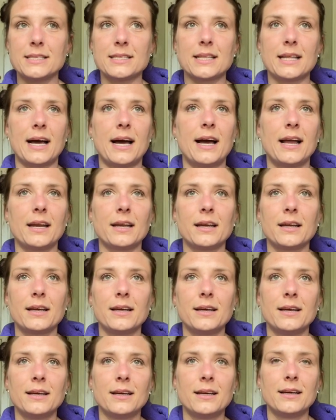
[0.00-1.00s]
that
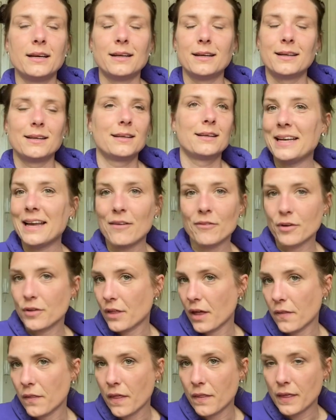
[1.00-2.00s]
never
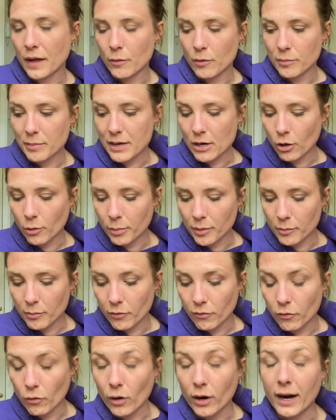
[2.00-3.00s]
thought that they would be open
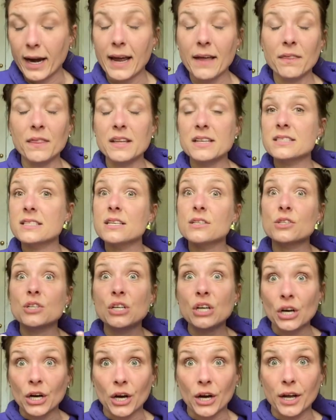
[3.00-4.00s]
before, and this is
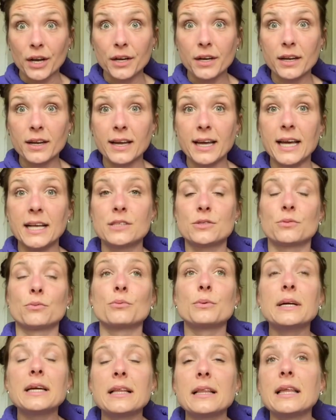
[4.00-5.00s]
good. It's
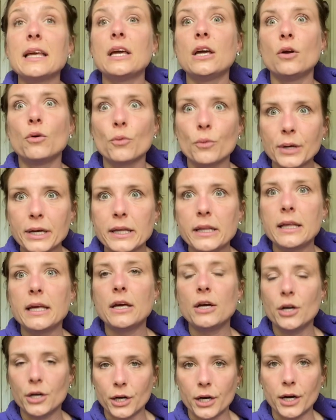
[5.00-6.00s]
really, really
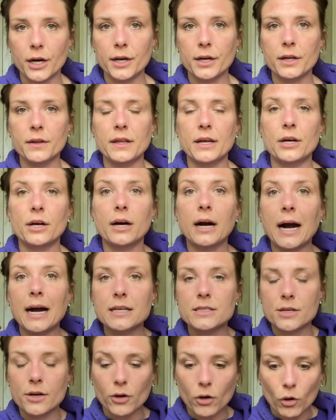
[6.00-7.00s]
good that our
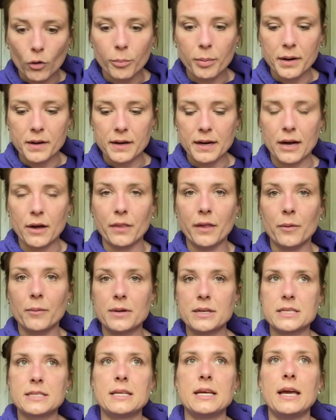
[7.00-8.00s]
eyes are open now, that we're
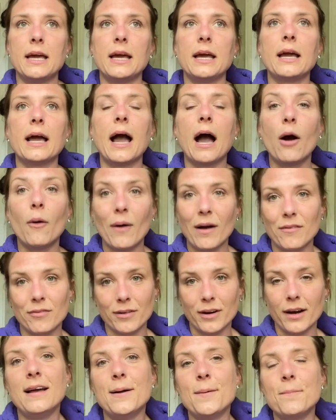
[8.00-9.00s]
seeing.
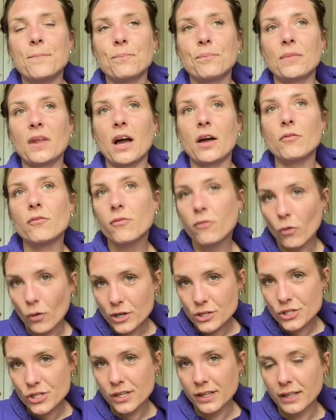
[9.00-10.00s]
However,
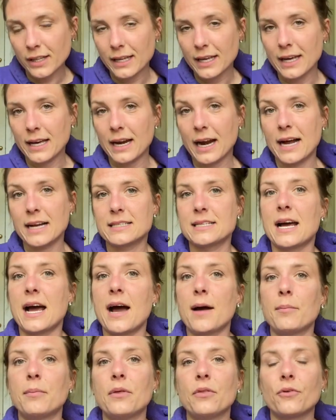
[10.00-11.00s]
unfortunately, it had to
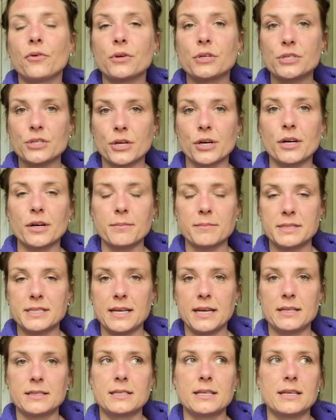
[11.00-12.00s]
happen through
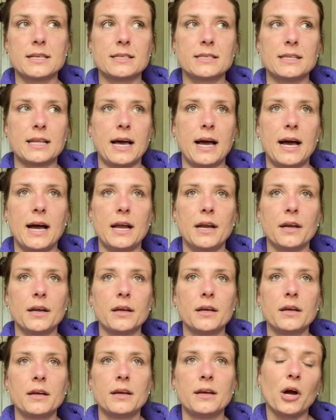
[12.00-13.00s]
circumstances that
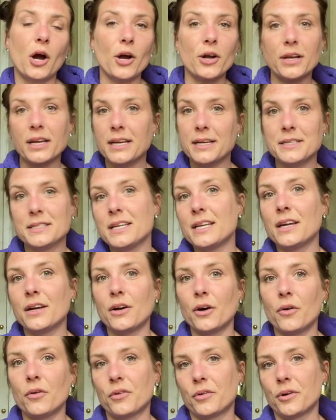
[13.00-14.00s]
aren't easy to
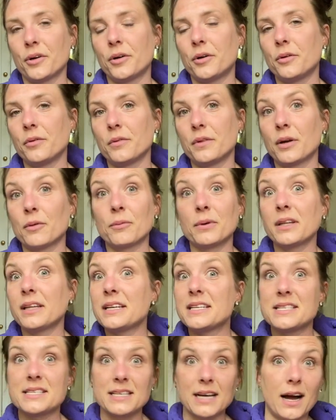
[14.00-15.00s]
go through, that really
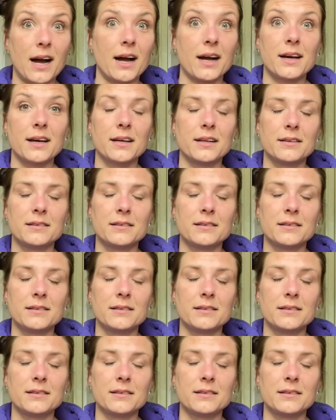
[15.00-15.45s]
suck,